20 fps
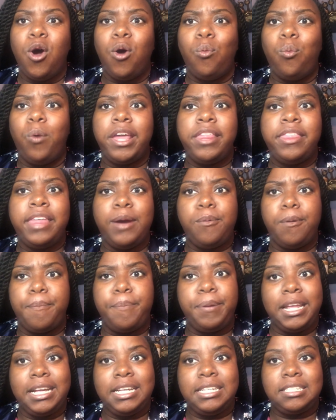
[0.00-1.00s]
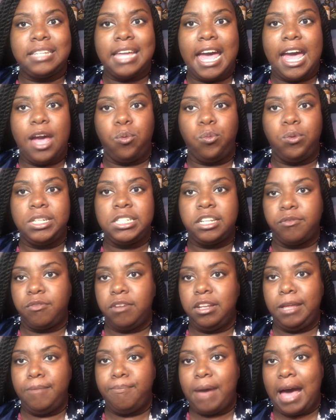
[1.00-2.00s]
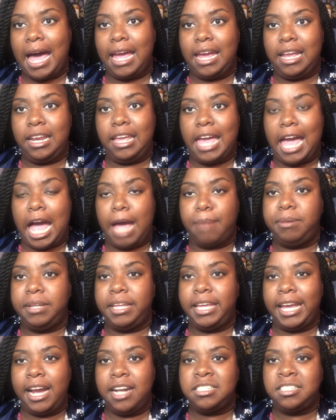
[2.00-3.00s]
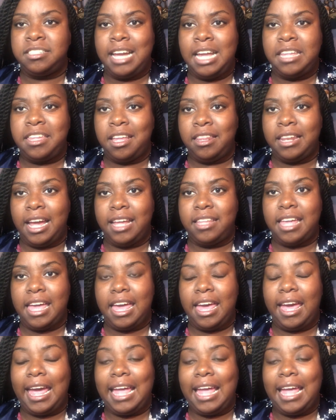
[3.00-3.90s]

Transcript: where they were placed at wasn't really by any applicators and anything like that,